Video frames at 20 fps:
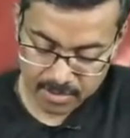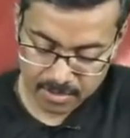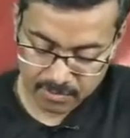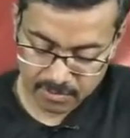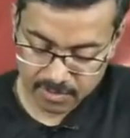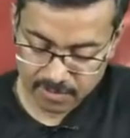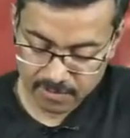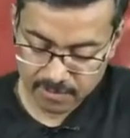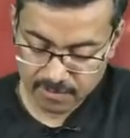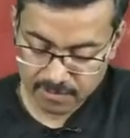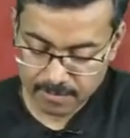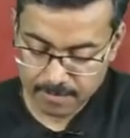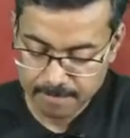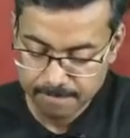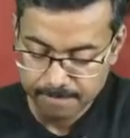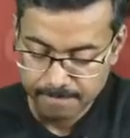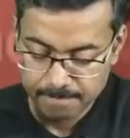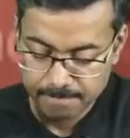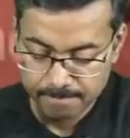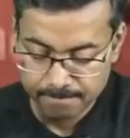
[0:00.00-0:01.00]
Can you see this?
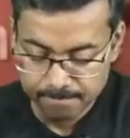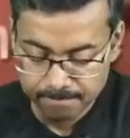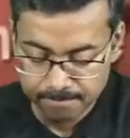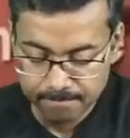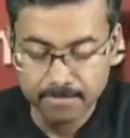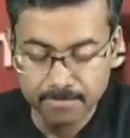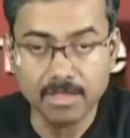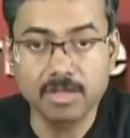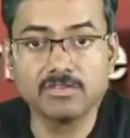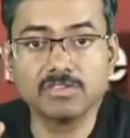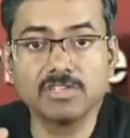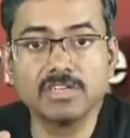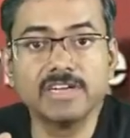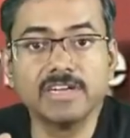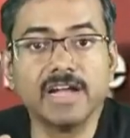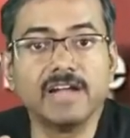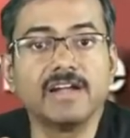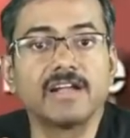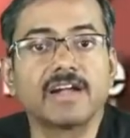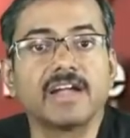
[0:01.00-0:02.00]
Can you see
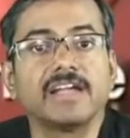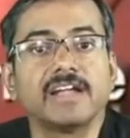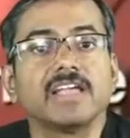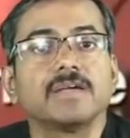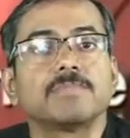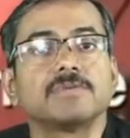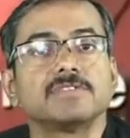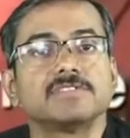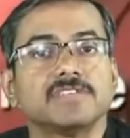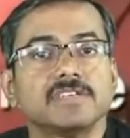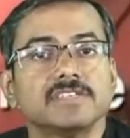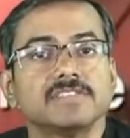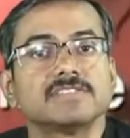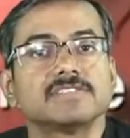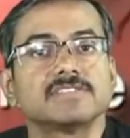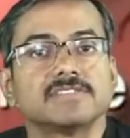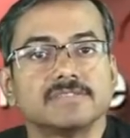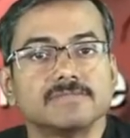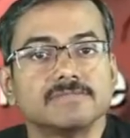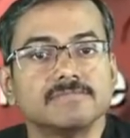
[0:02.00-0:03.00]
the dendritic
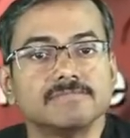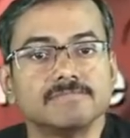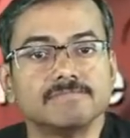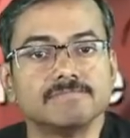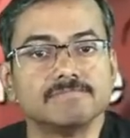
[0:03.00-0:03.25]
process?